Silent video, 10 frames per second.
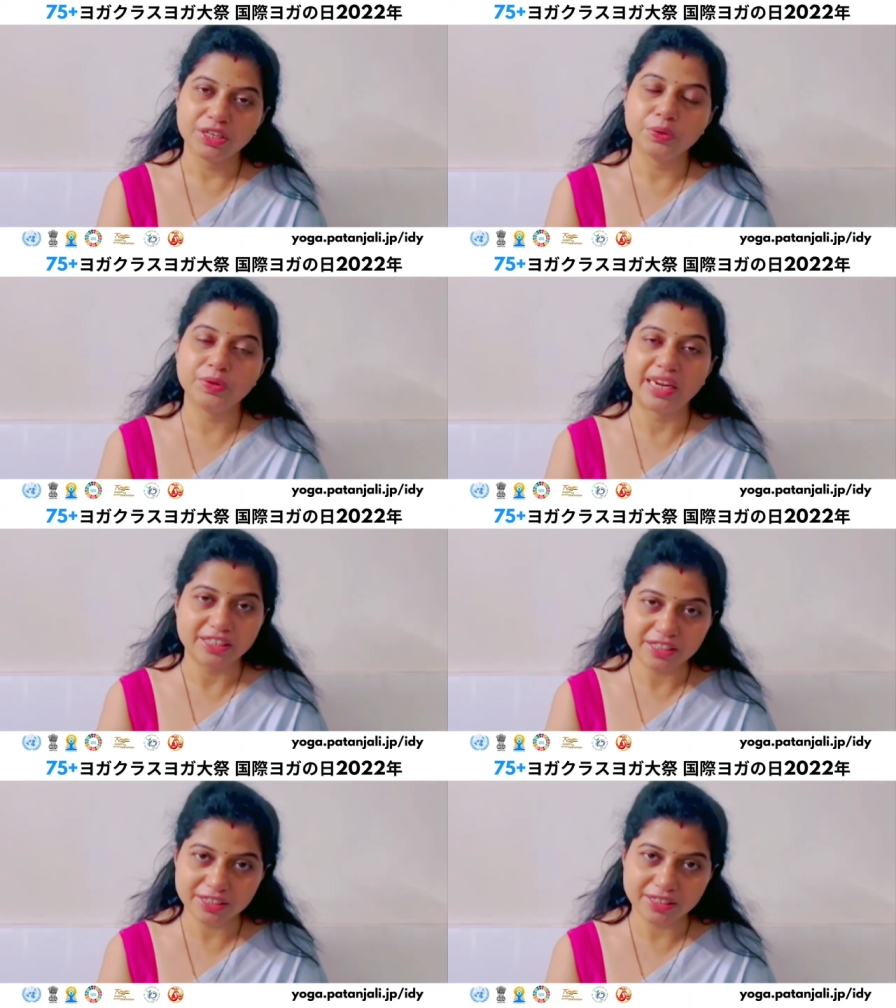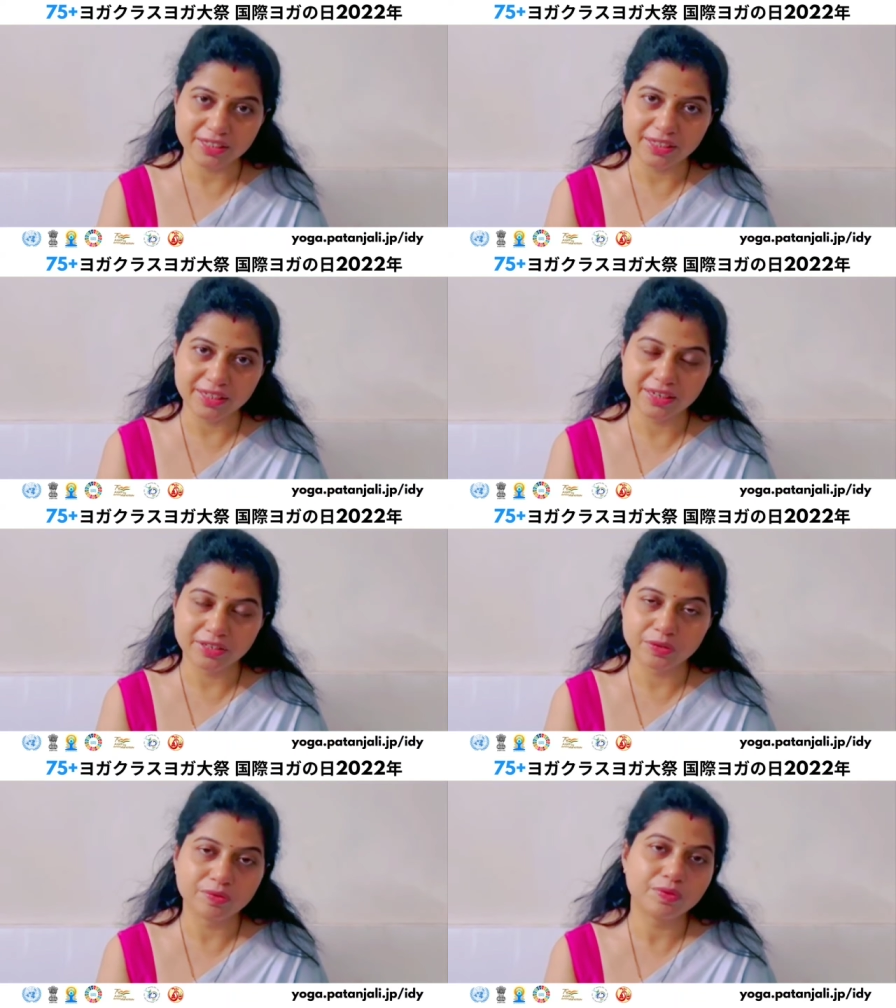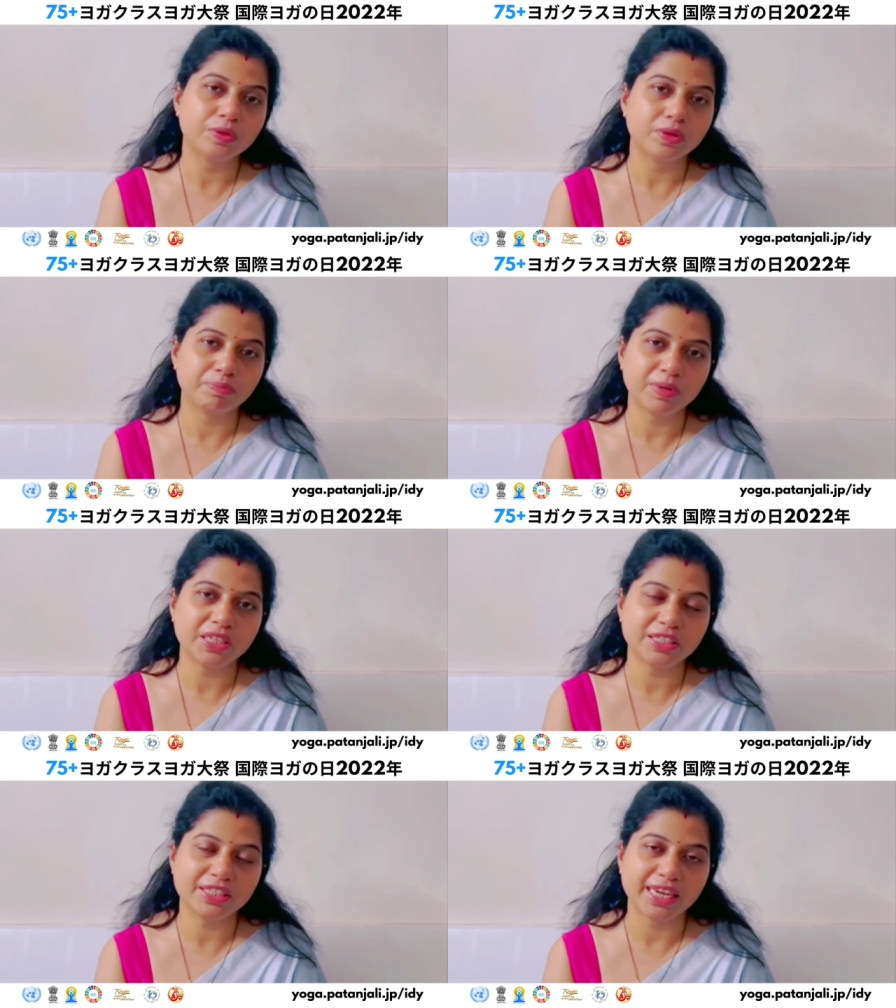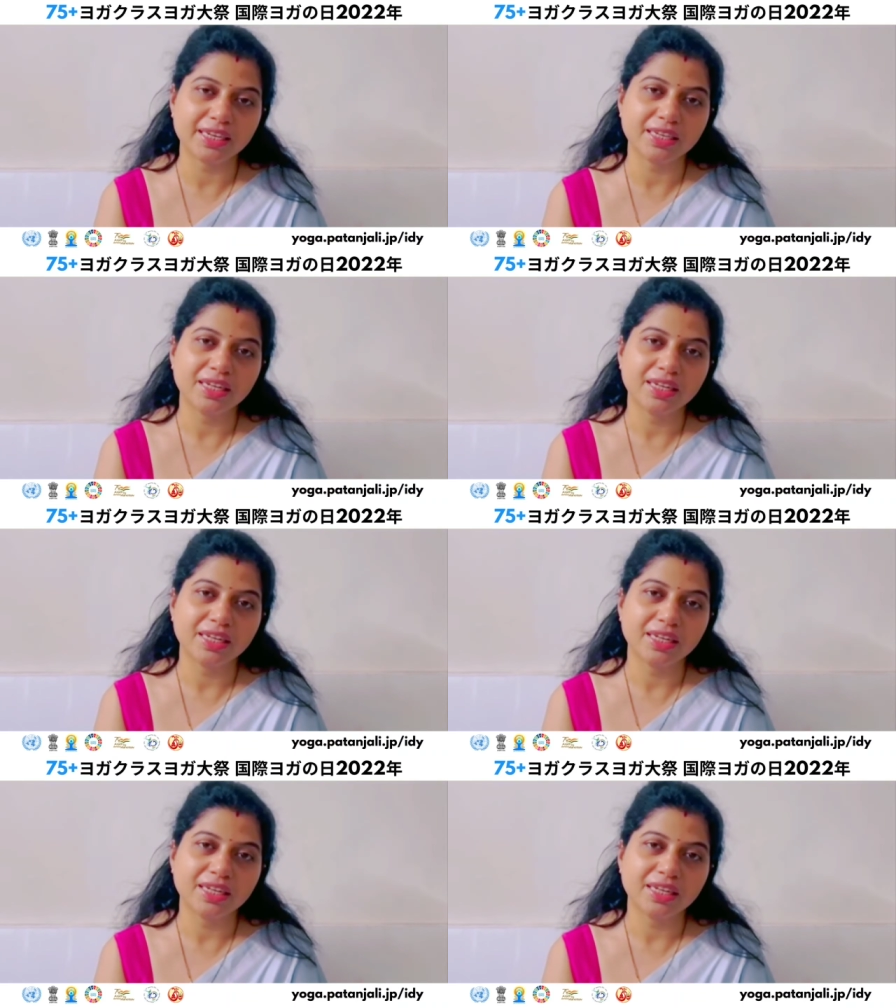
To register, please check